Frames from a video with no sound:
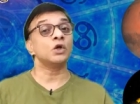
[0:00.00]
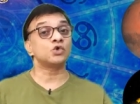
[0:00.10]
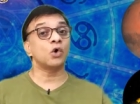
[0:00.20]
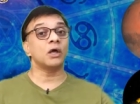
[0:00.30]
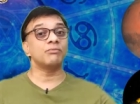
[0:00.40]

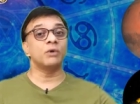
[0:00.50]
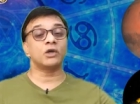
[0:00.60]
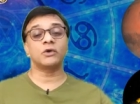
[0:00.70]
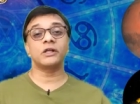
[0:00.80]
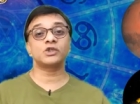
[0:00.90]
So if
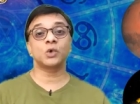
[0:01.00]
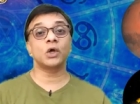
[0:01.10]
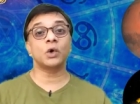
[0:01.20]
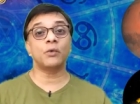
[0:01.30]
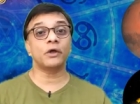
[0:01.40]
Mercury is
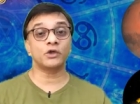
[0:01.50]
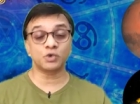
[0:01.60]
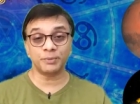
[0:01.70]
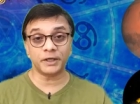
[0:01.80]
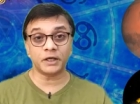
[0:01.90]
going over your
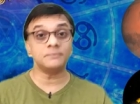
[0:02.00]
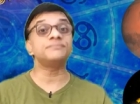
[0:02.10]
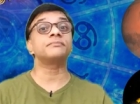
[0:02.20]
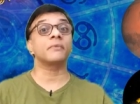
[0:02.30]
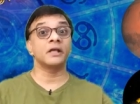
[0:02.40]
Jupiter,
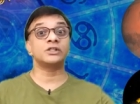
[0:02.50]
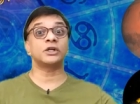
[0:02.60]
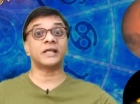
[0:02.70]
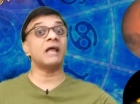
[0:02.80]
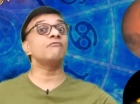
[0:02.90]
it's
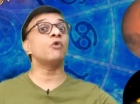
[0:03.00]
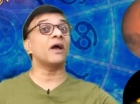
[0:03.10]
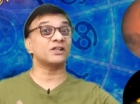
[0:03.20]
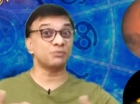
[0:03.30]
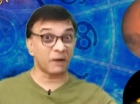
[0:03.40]
a time
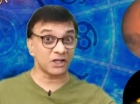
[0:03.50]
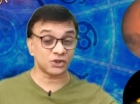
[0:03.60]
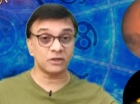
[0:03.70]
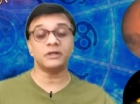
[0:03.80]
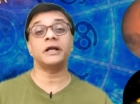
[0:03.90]
for
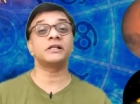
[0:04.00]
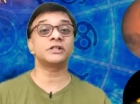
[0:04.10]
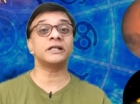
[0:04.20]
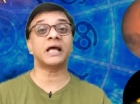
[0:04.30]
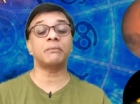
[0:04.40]
expansion. It
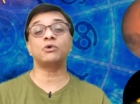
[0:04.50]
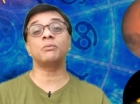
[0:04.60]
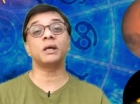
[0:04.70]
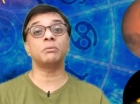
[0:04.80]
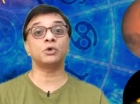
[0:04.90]
is a time to
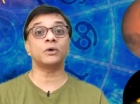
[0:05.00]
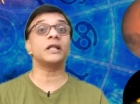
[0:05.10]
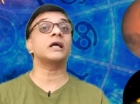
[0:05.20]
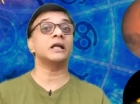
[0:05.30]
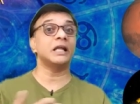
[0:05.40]
be able to
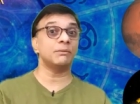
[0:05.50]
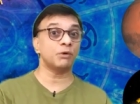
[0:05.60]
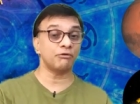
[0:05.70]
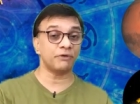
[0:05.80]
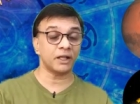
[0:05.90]
take a
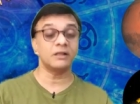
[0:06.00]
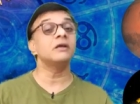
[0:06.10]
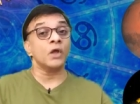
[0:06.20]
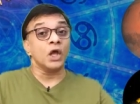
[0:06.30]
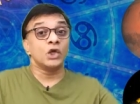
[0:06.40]
leap of faith.
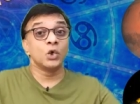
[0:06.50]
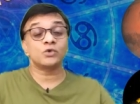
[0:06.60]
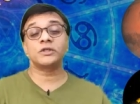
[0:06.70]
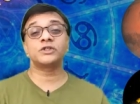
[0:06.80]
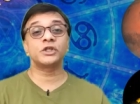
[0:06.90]

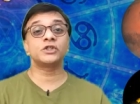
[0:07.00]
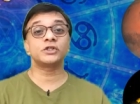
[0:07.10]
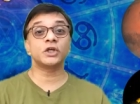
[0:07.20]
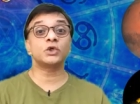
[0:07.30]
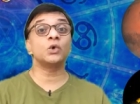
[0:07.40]
Use this
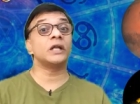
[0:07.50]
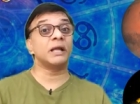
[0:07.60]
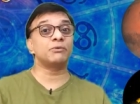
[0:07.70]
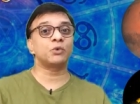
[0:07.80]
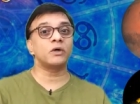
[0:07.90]
decision to
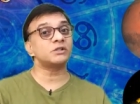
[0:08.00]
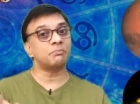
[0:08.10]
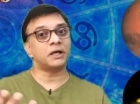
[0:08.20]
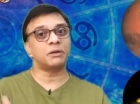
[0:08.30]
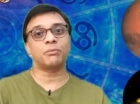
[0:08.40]
leap towards
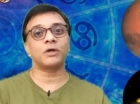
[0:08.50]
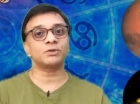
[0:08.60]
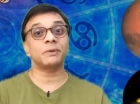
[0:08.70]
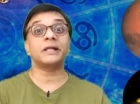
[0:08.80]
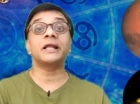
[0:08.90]
better
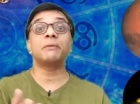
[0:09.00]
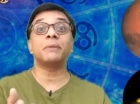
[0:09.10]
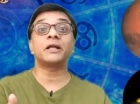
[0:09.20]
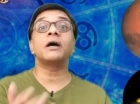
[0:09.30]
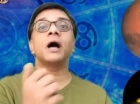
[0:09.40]
prospect and
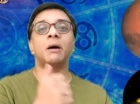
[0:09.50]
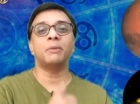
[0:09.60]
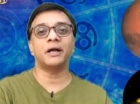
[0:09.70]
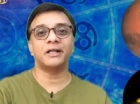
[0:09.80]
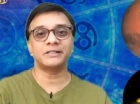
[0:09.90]
better
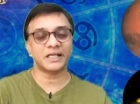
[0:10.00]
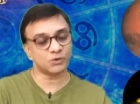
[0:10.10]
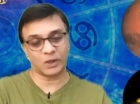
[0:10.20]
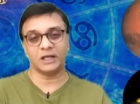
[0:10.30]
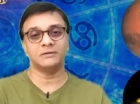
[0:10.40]
abundance
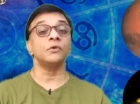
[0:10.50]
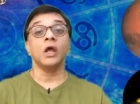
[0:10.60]
as well.